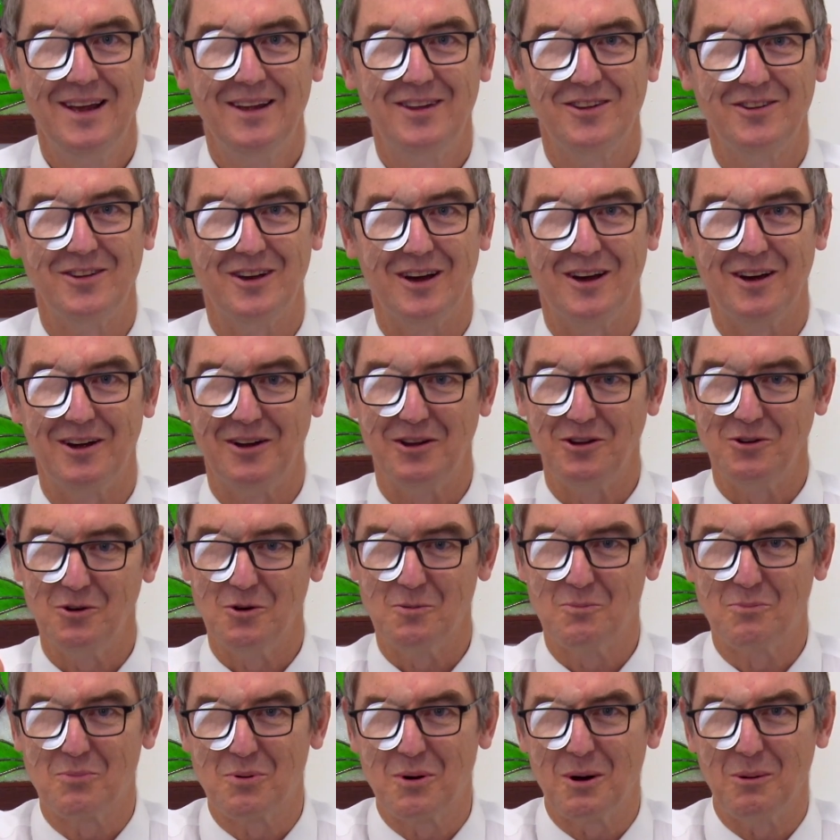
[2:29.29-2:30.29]
So
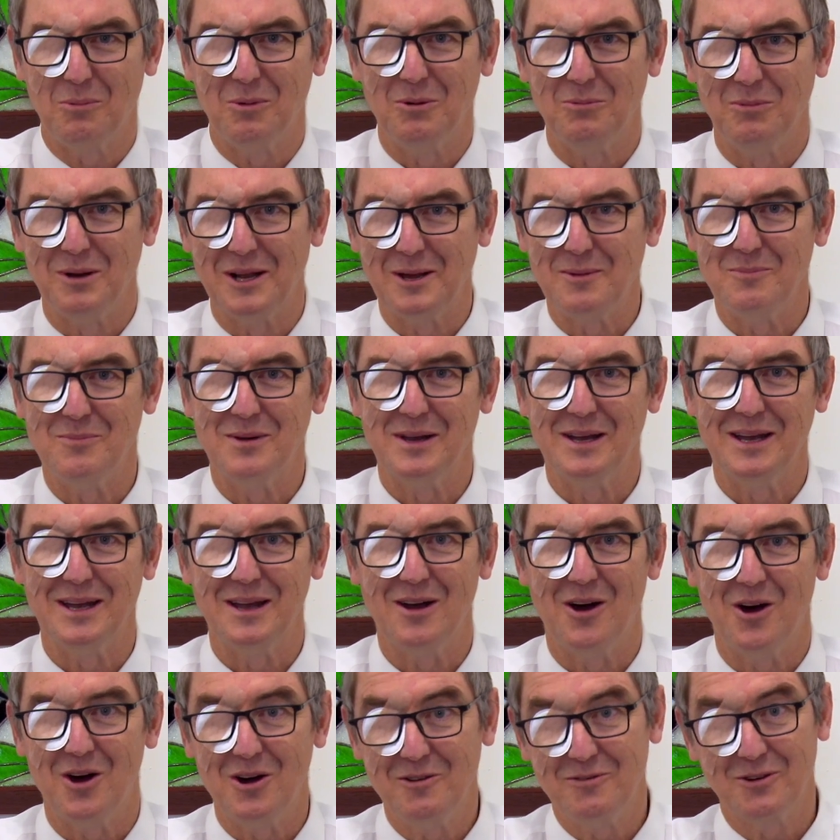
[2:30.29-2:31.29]
you'll probably
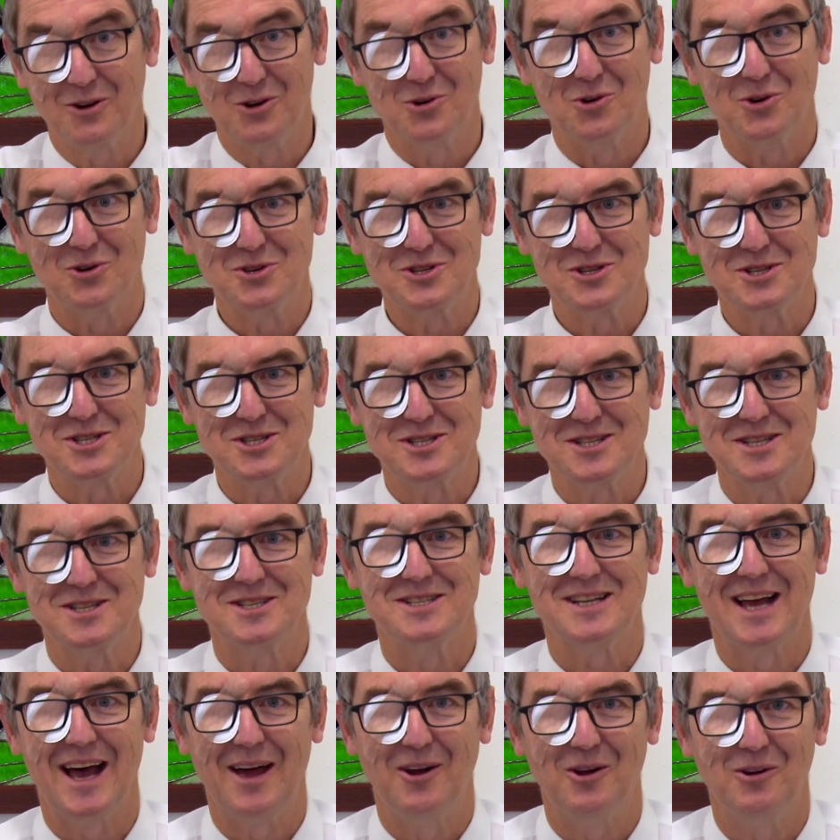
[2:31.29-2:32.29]
be overcautious to
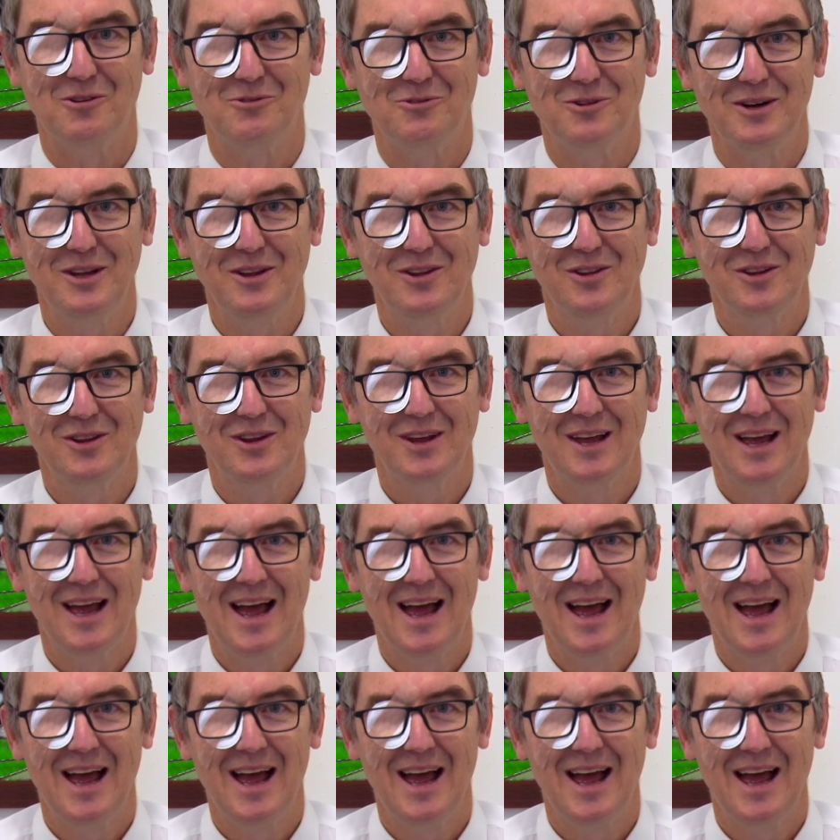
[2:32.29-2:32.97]
start off with.